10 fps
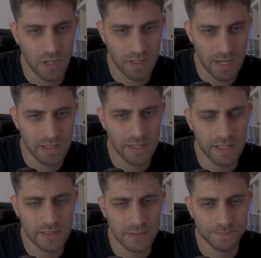Knight
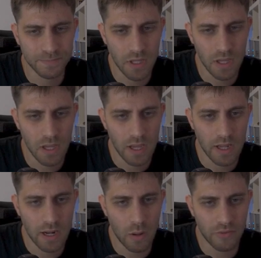takes.
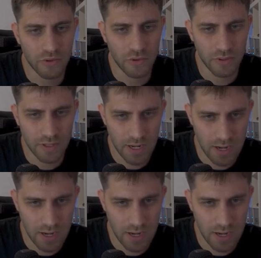And now after knight,